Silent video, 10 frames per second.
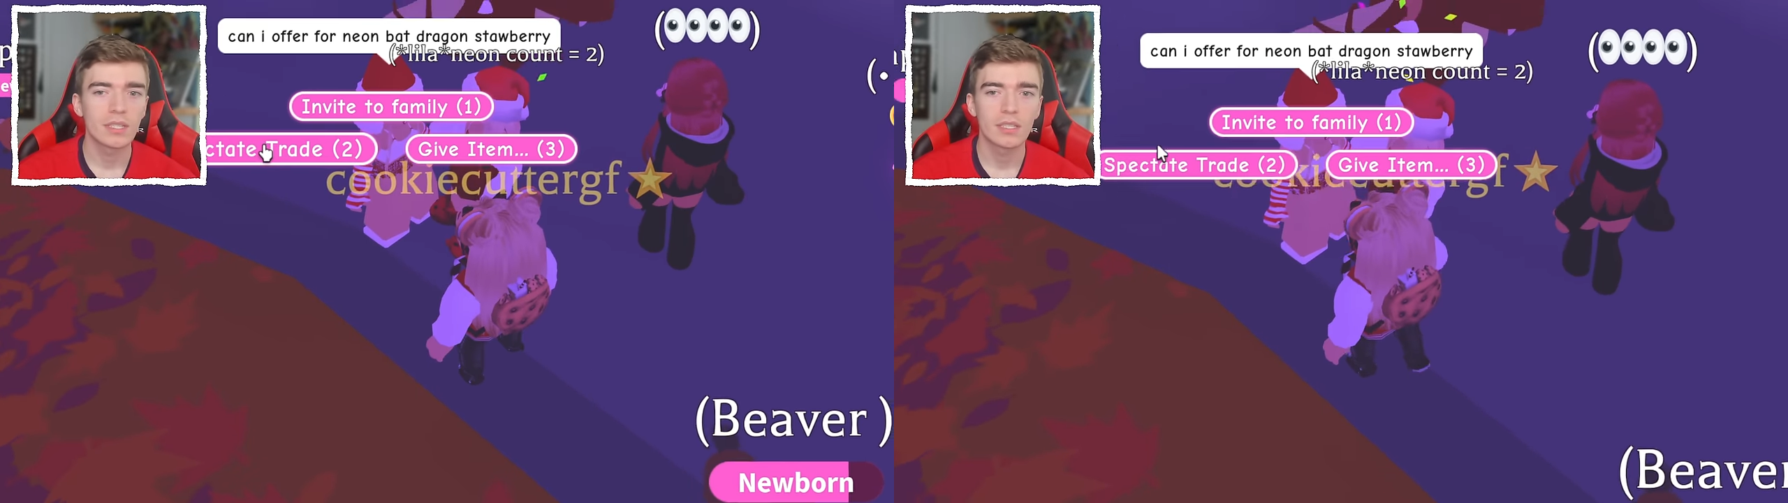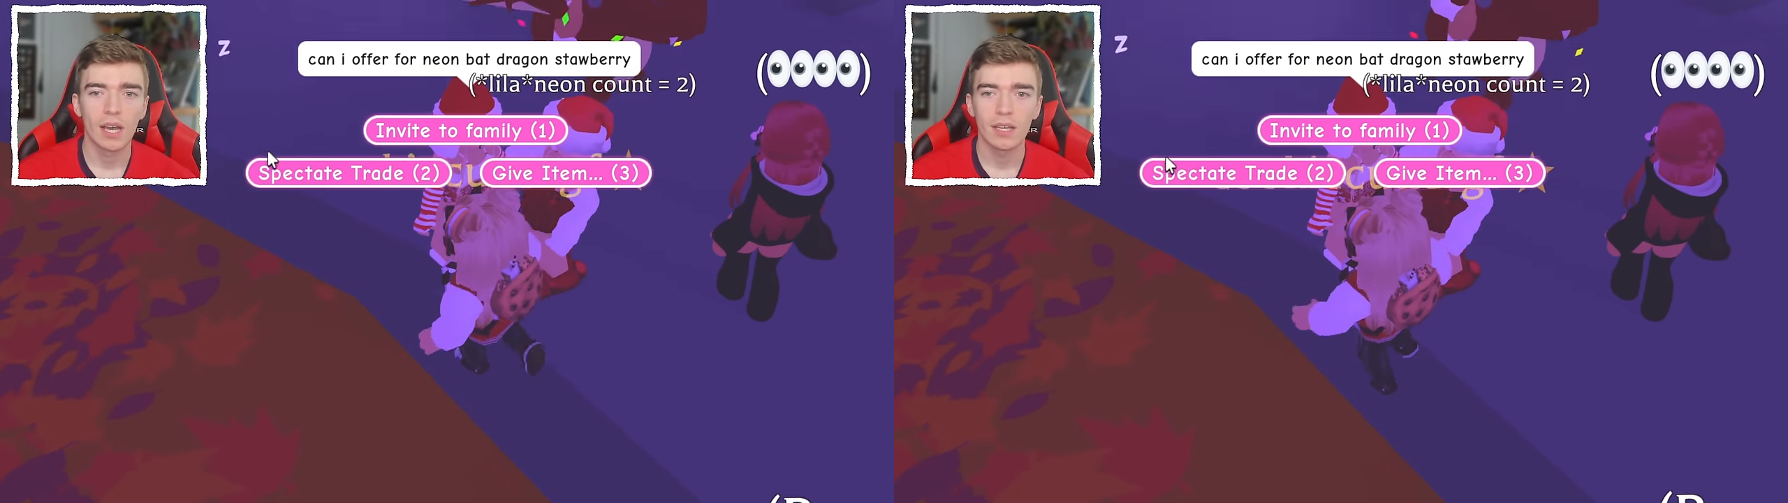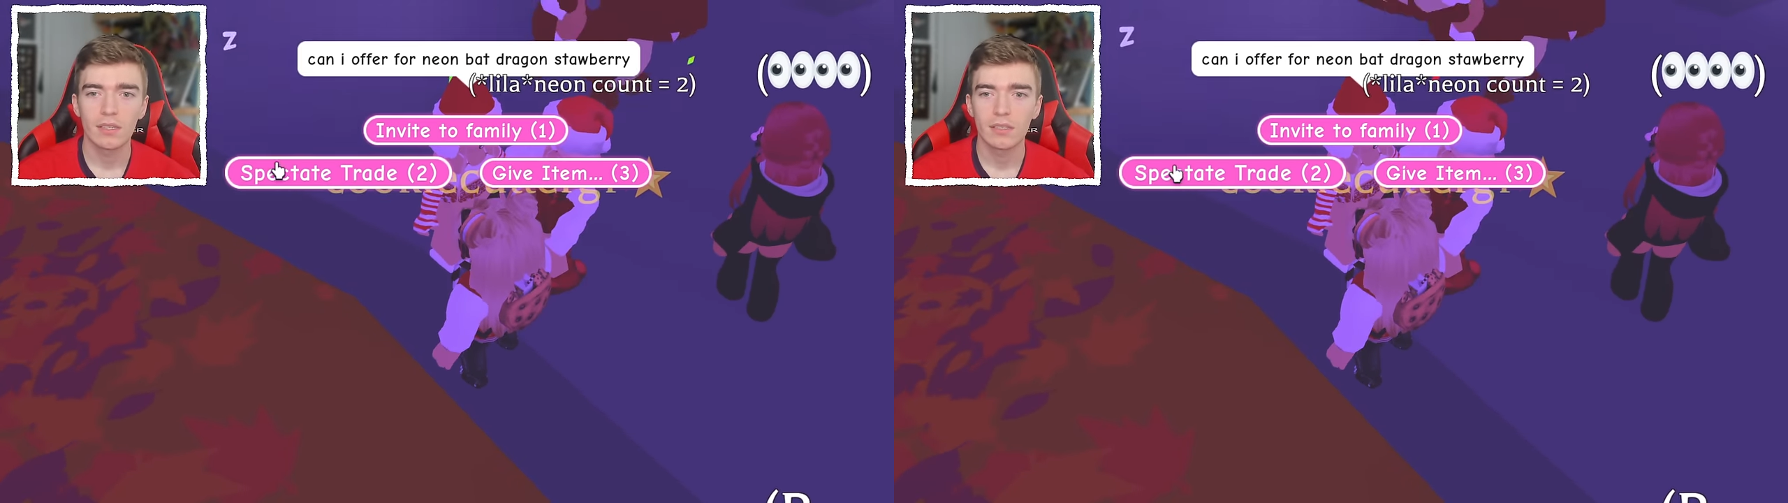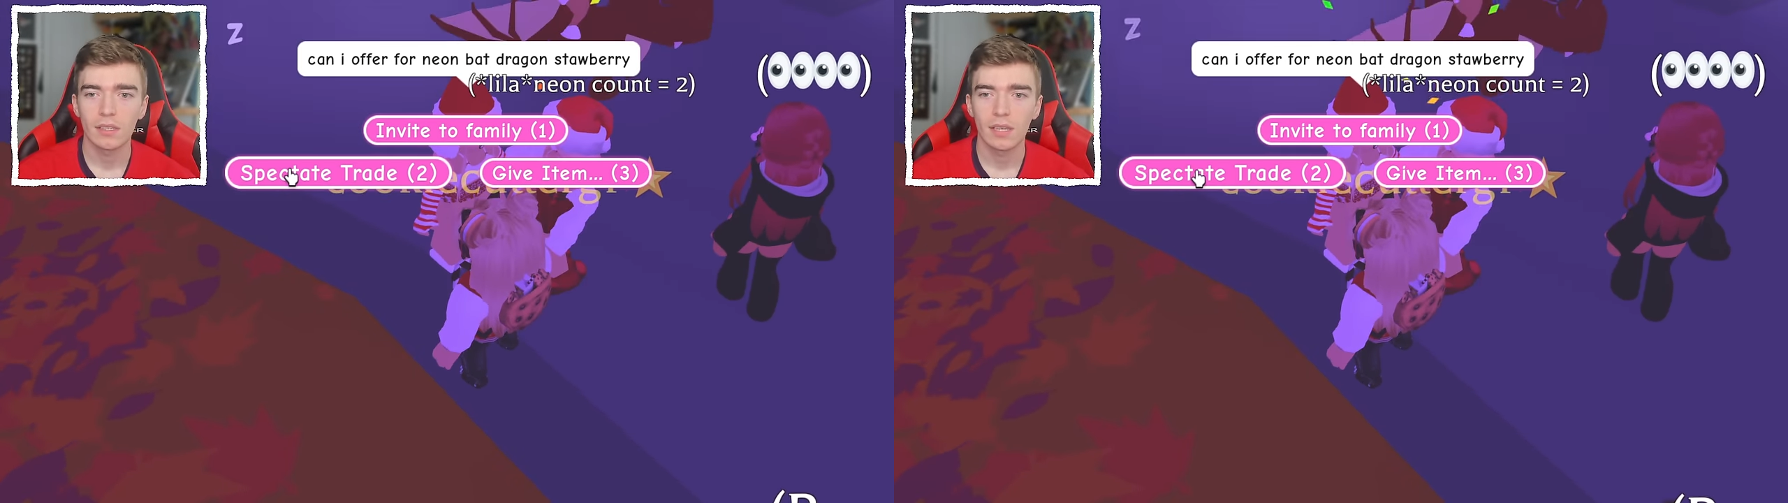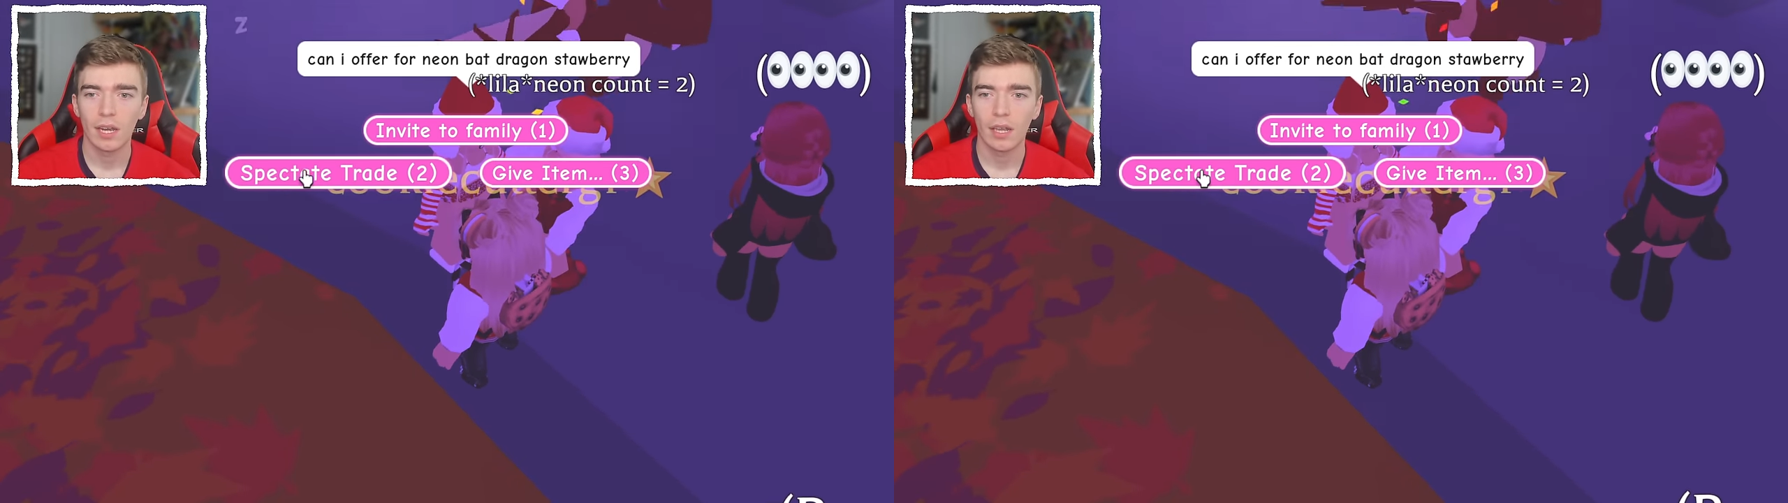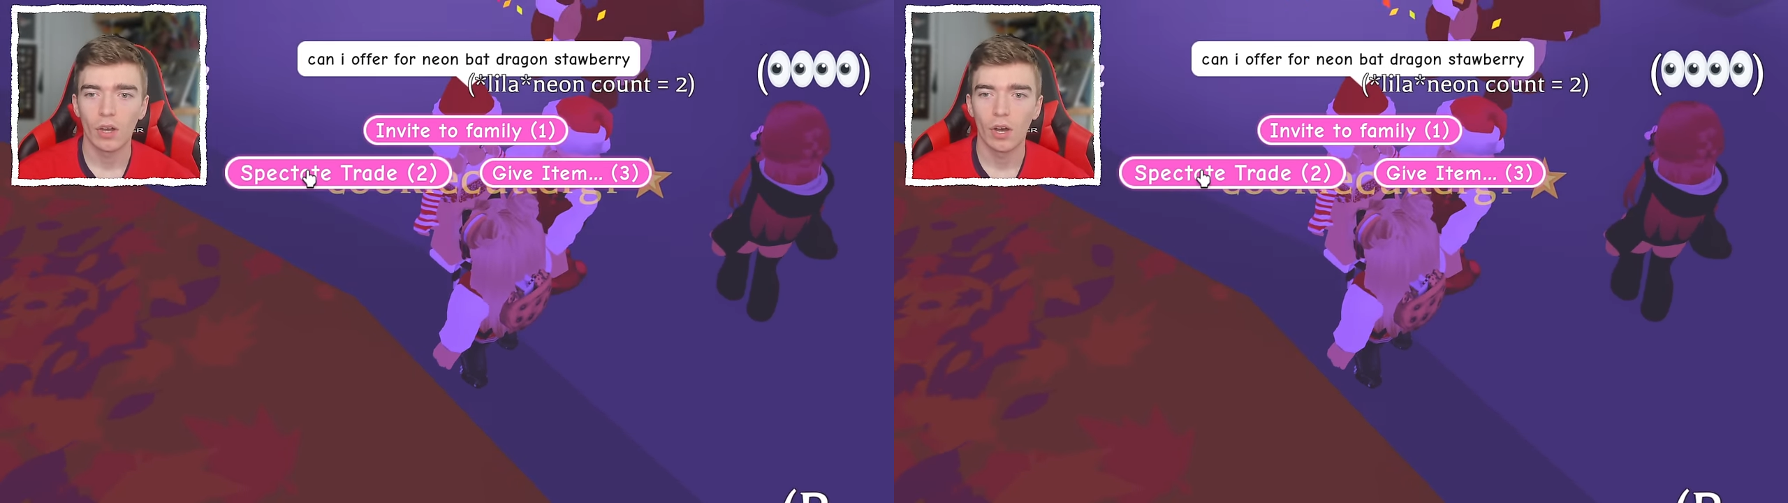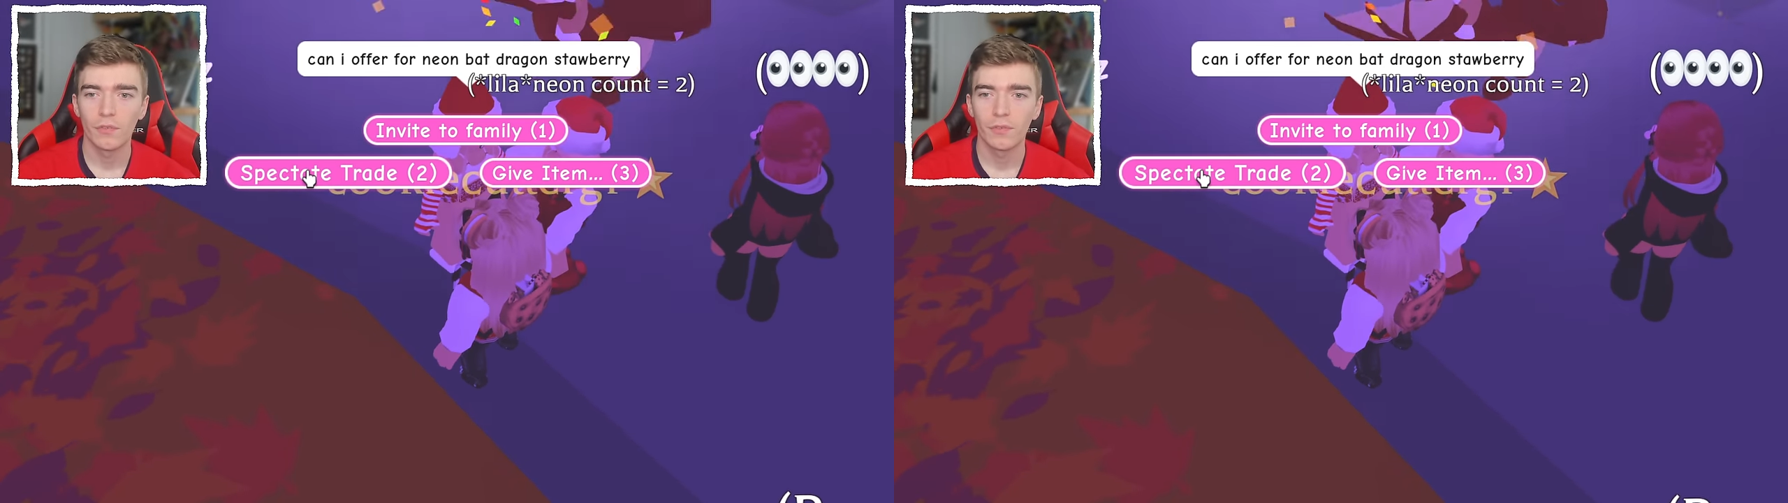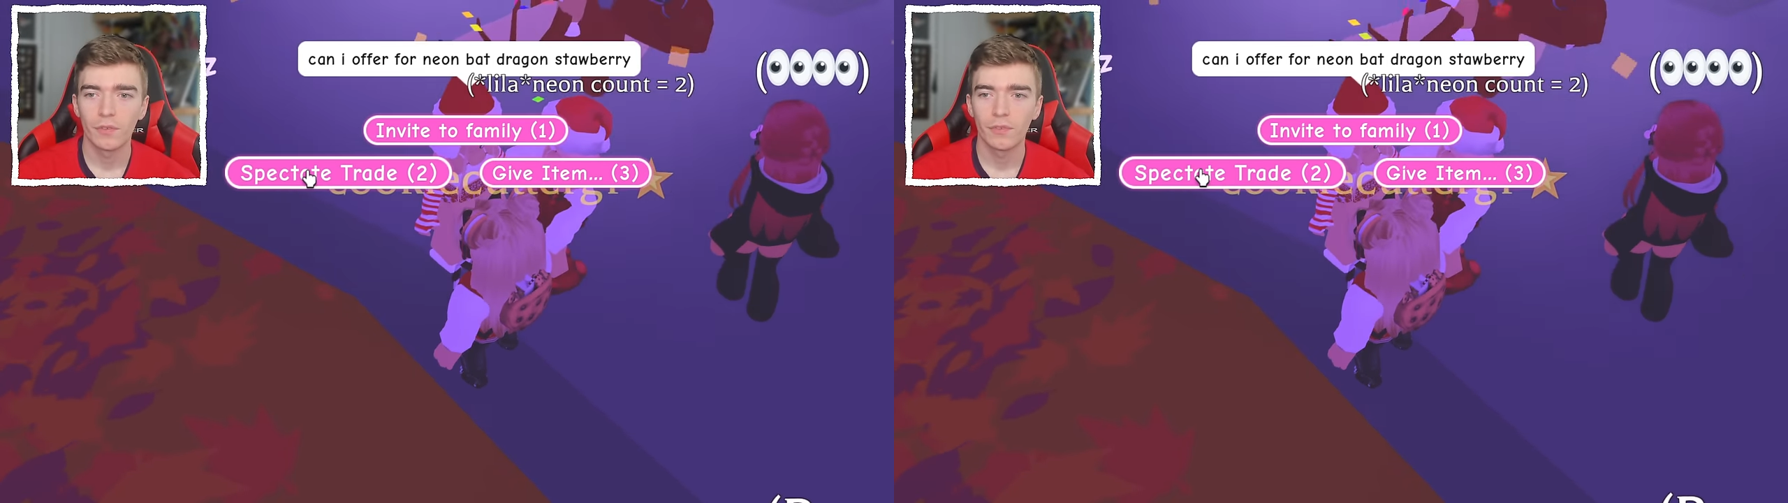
sus. Can I offer